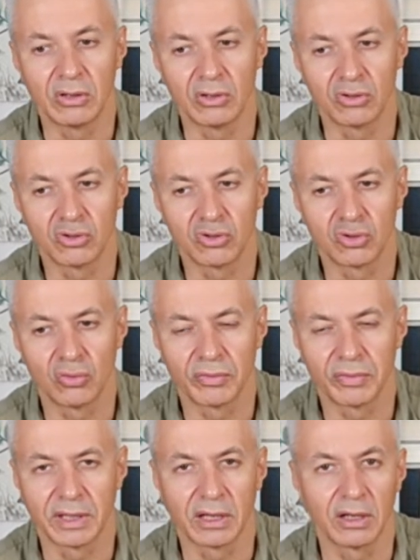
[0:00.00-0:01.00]
shows
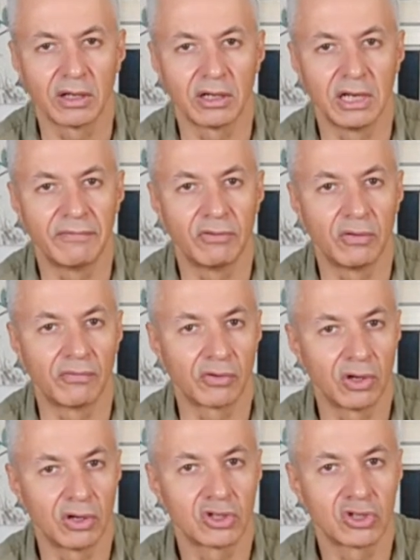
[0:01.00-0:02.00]
their level of
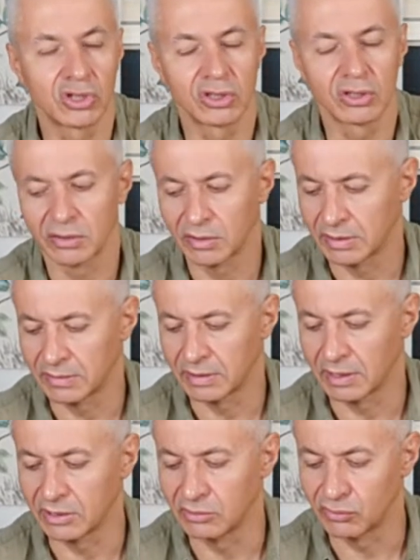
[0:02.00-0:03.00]
culture, their
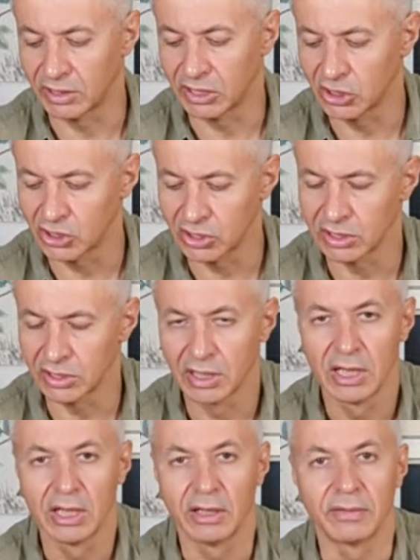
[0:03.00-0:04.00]
education,
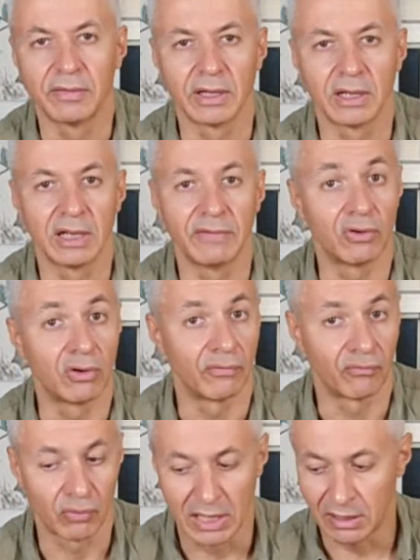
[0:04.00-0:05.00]
their level of
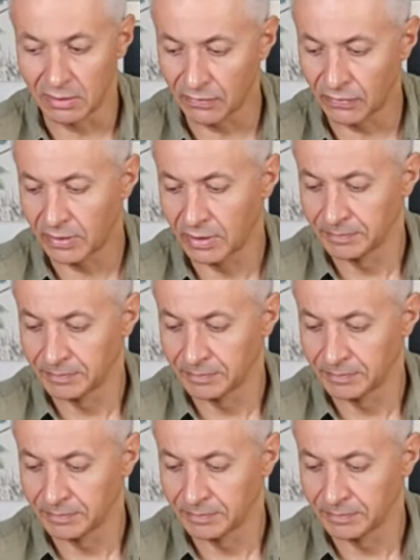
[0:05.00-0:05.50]
wealth.